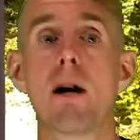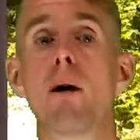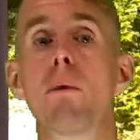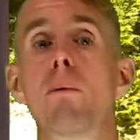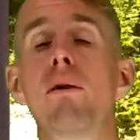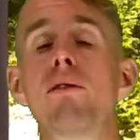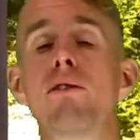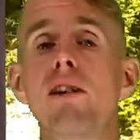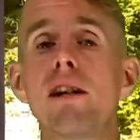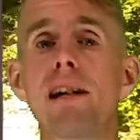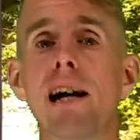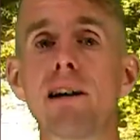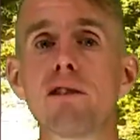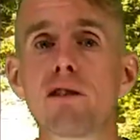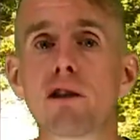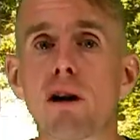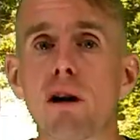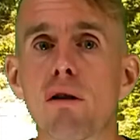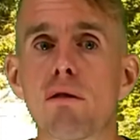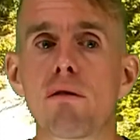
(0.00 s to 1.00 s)
We've seen how
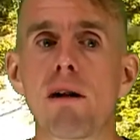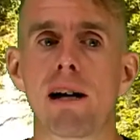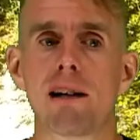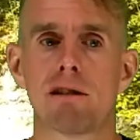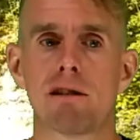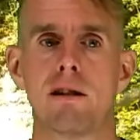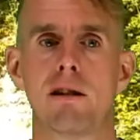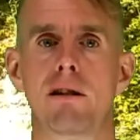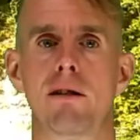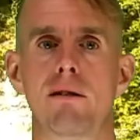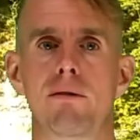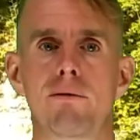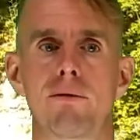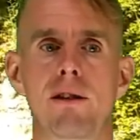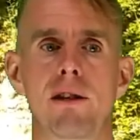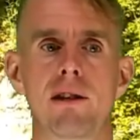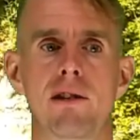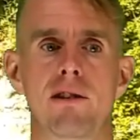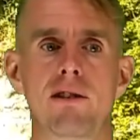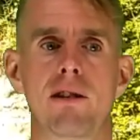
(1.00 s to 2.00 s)
to correct
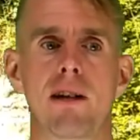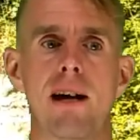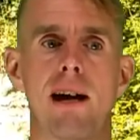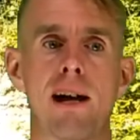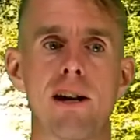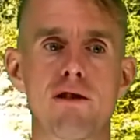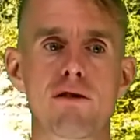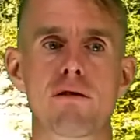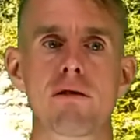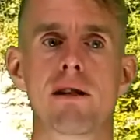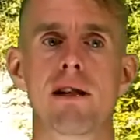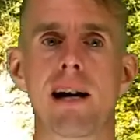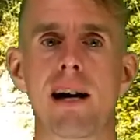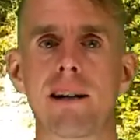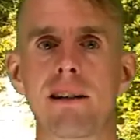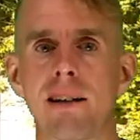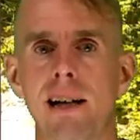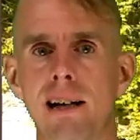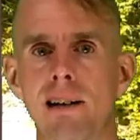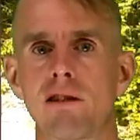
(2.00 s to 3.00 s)
for this entry
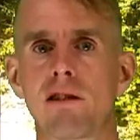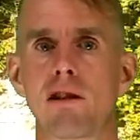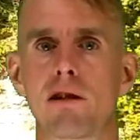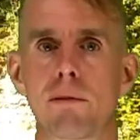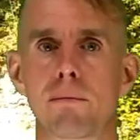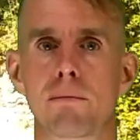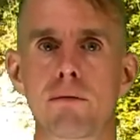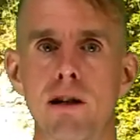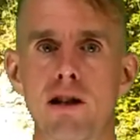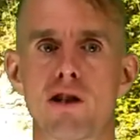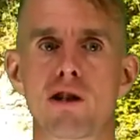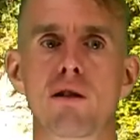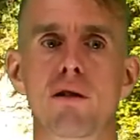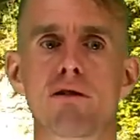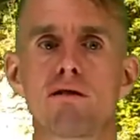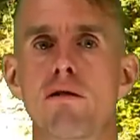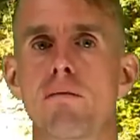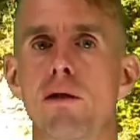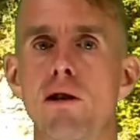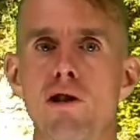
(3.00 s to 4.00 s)
and exit pressure
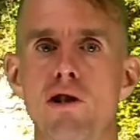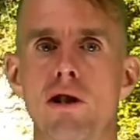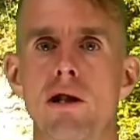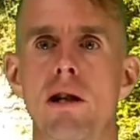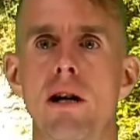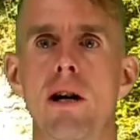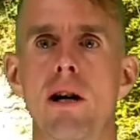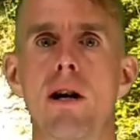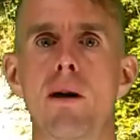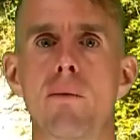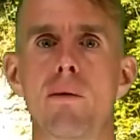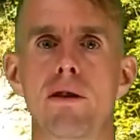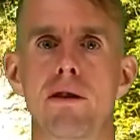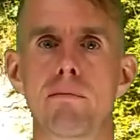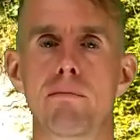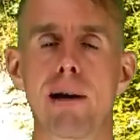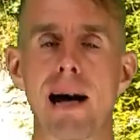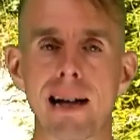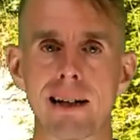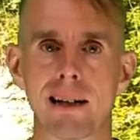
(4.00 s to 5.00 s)
contribution with the
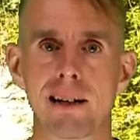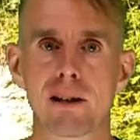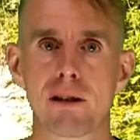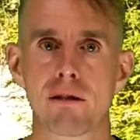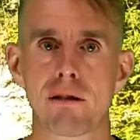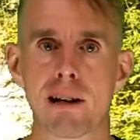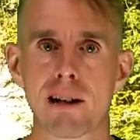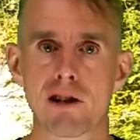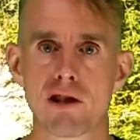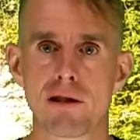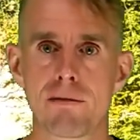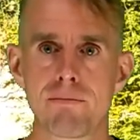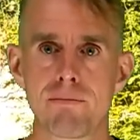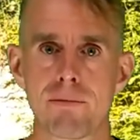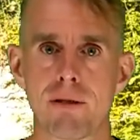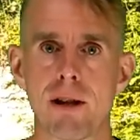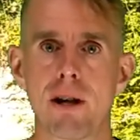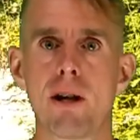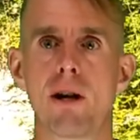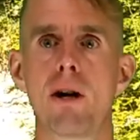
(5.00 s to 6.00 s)
Bagley correction,
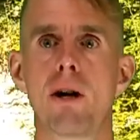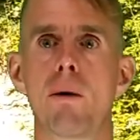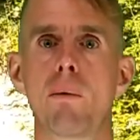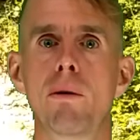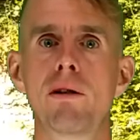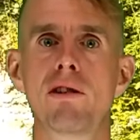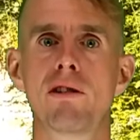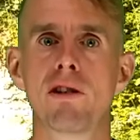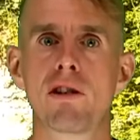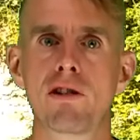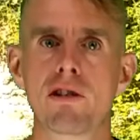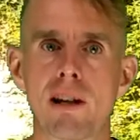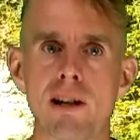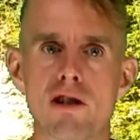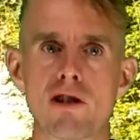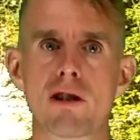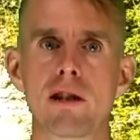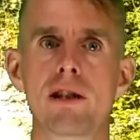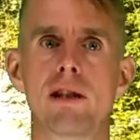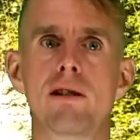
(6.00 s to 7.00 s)
which is
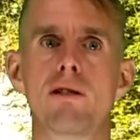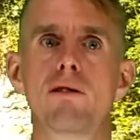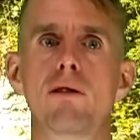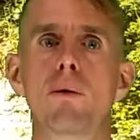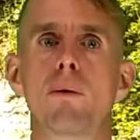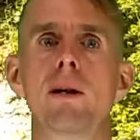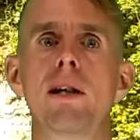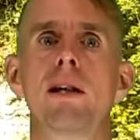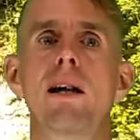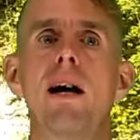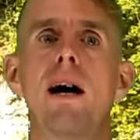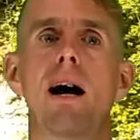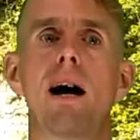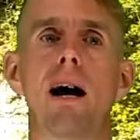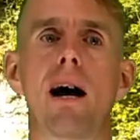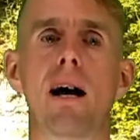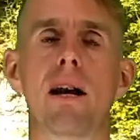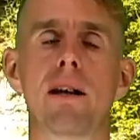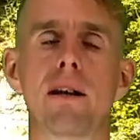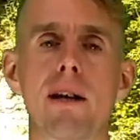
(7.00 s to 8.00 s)
essentially doing
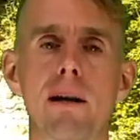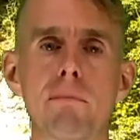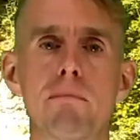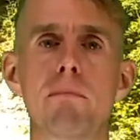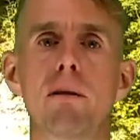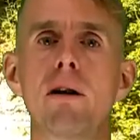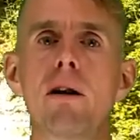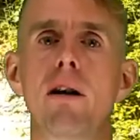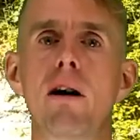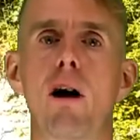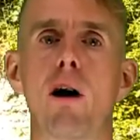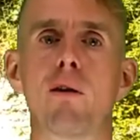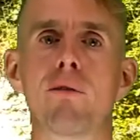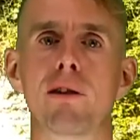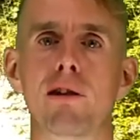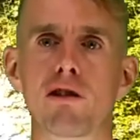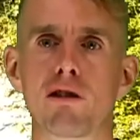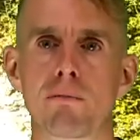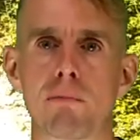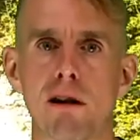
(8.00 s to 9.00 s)
a number of
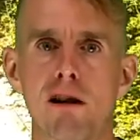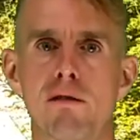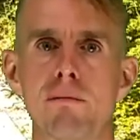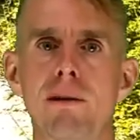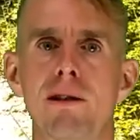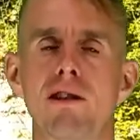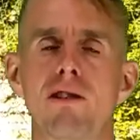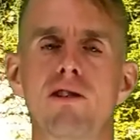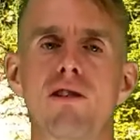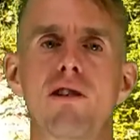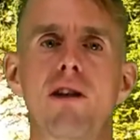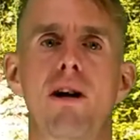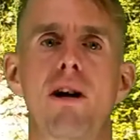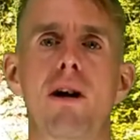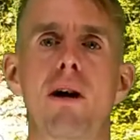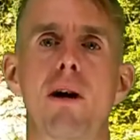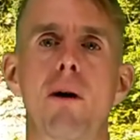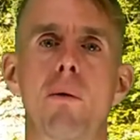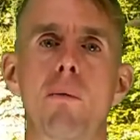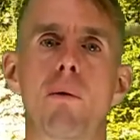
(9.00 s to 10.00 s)
experiments
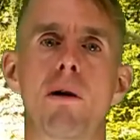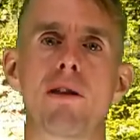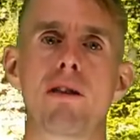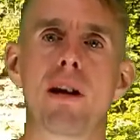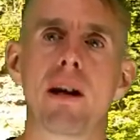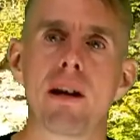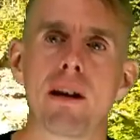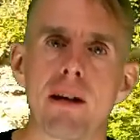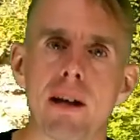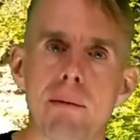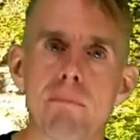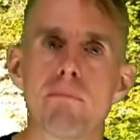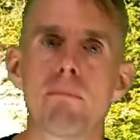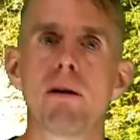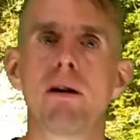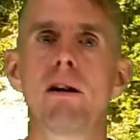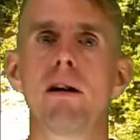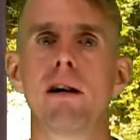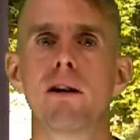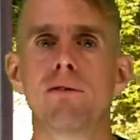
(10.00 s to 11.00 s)
with a
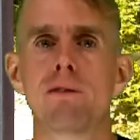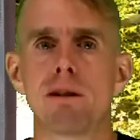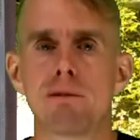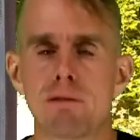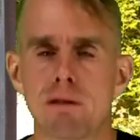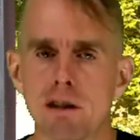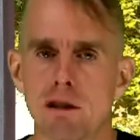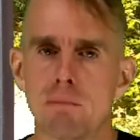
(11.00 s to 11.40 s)
number of different